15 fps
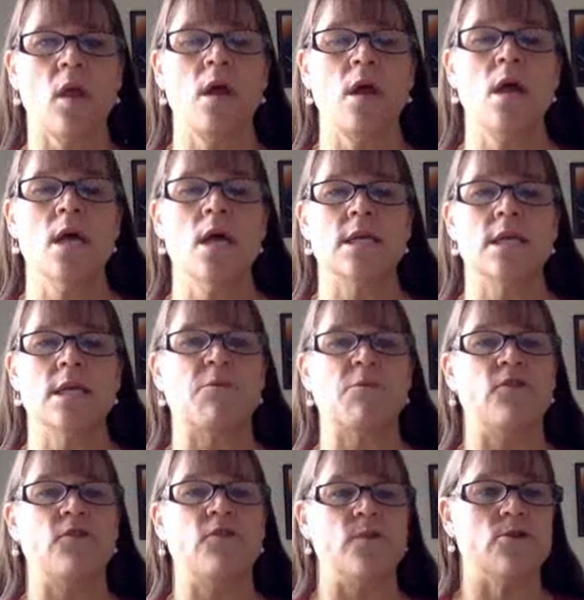Some of the
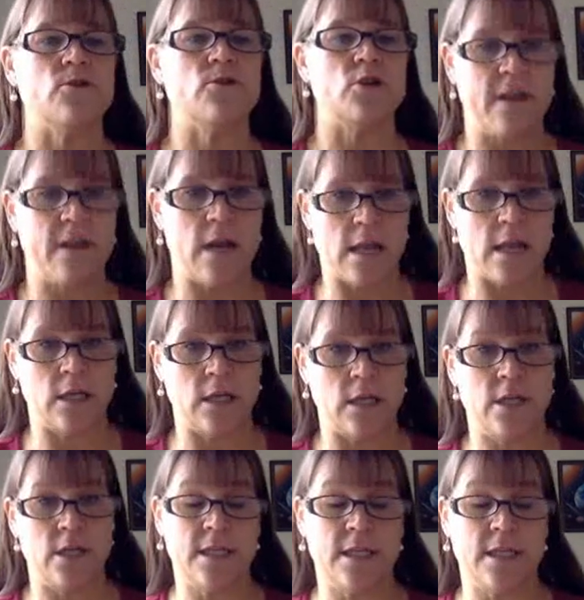research methodologies
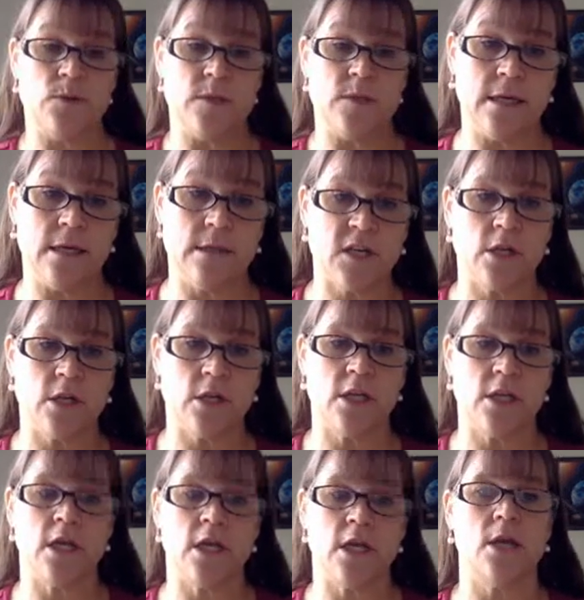that you see in special
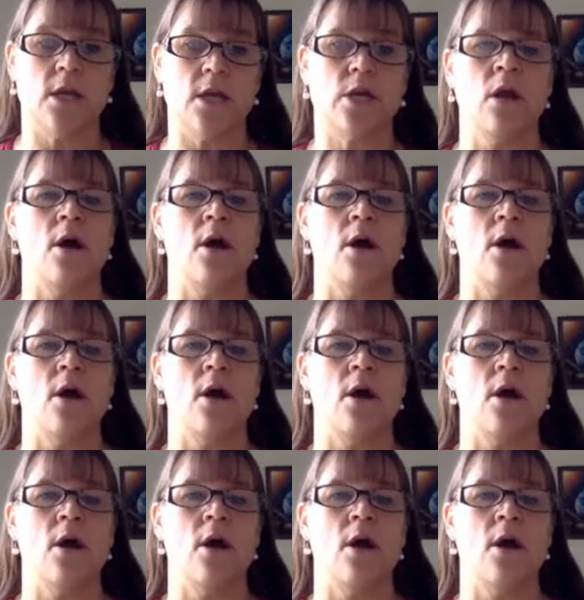education